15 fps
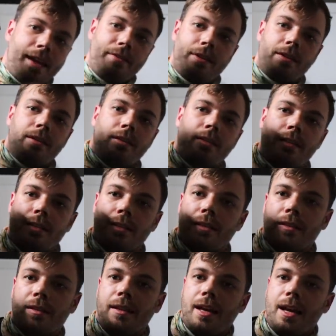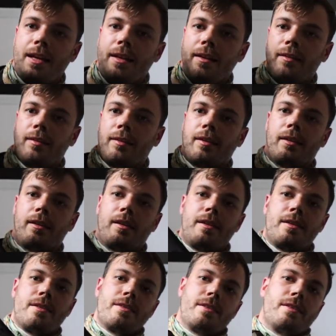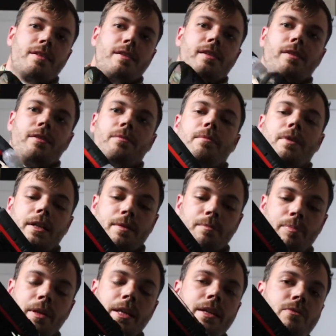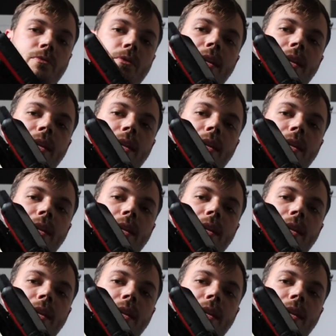have it. That is my complete